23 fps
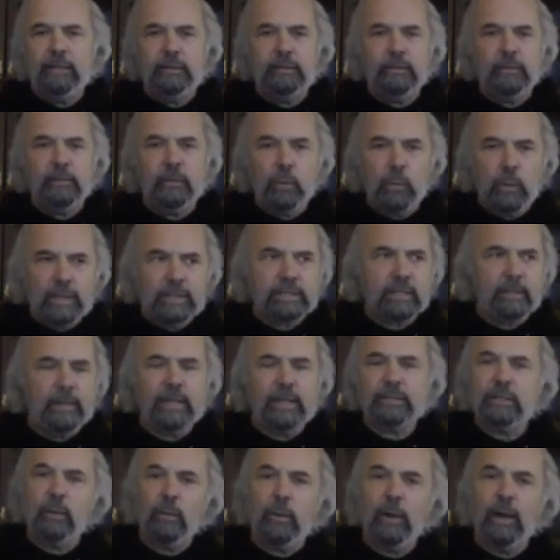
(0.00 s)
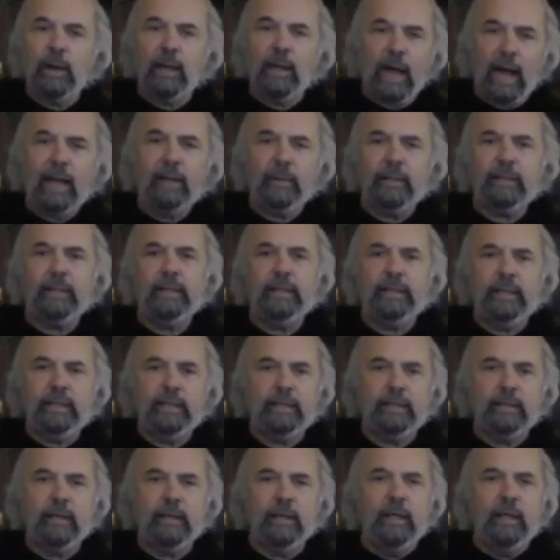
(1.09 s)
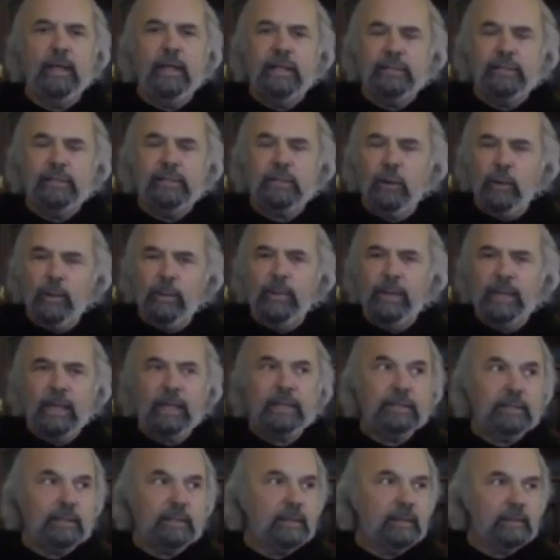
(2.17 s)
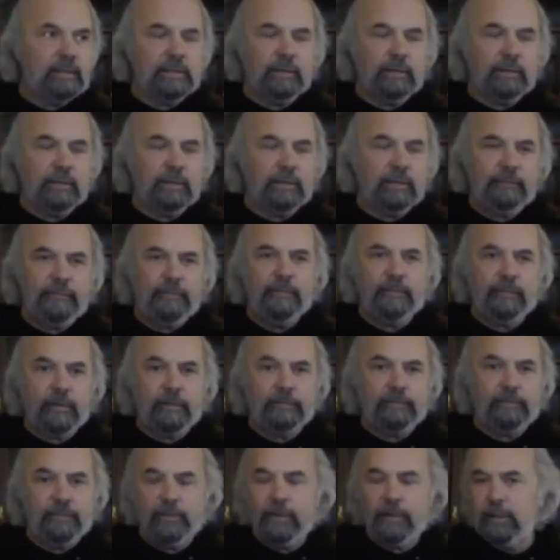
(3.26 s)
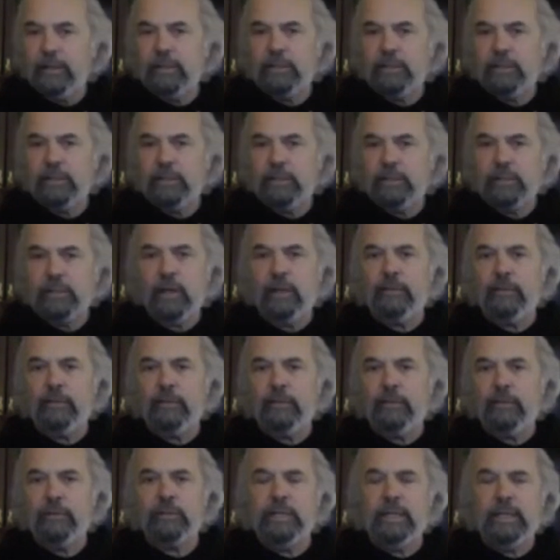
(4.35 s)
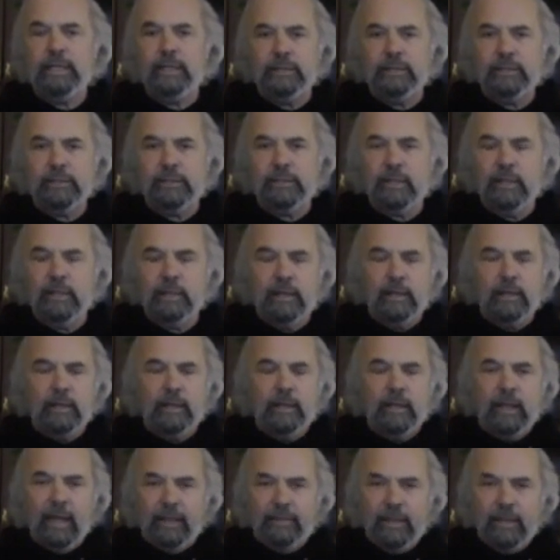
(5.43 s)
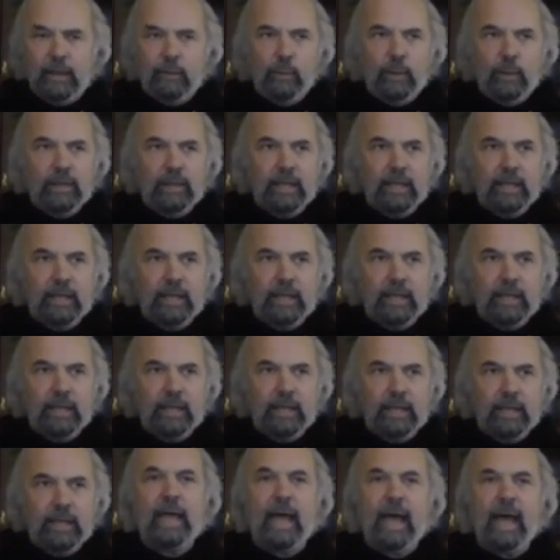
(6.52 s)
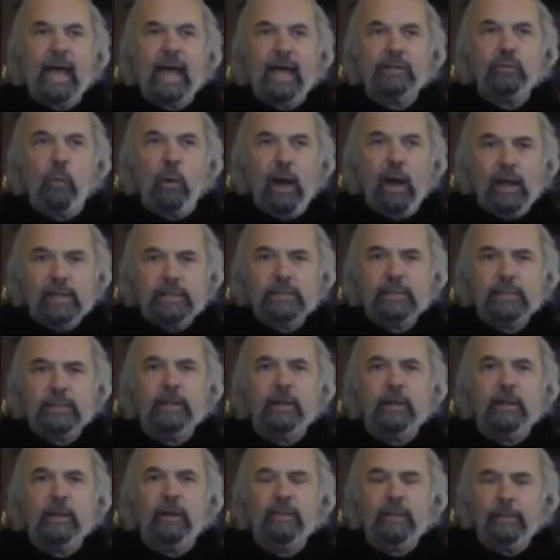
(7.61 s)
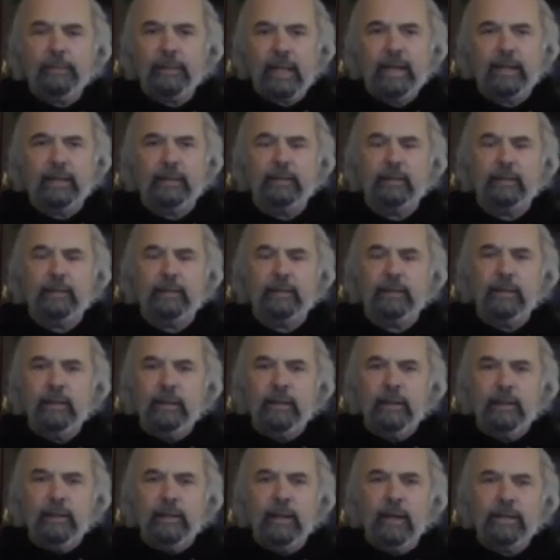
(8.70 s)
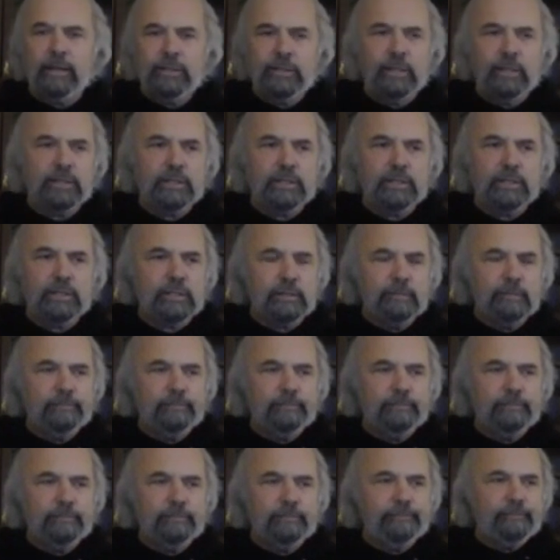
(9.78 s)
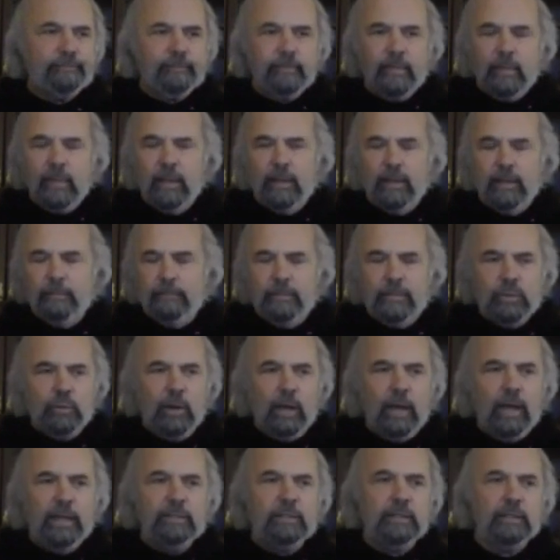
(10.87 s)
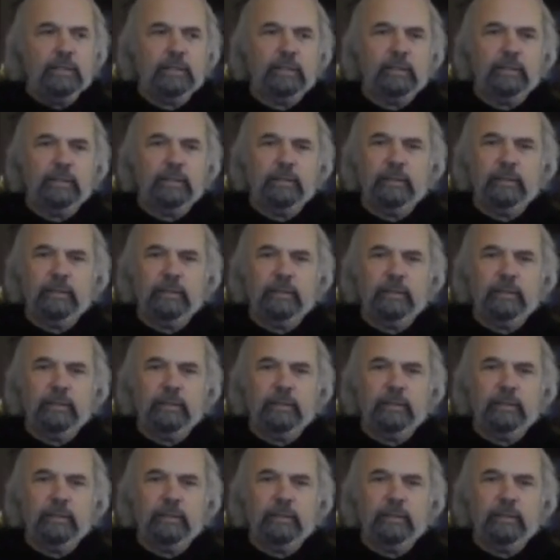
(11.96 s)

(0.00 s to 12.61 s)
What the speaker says: can gain wisdom as to what I really need. So we begin to fulfill each other's needs. And then we can begin to act wisely on the planet, not just trying to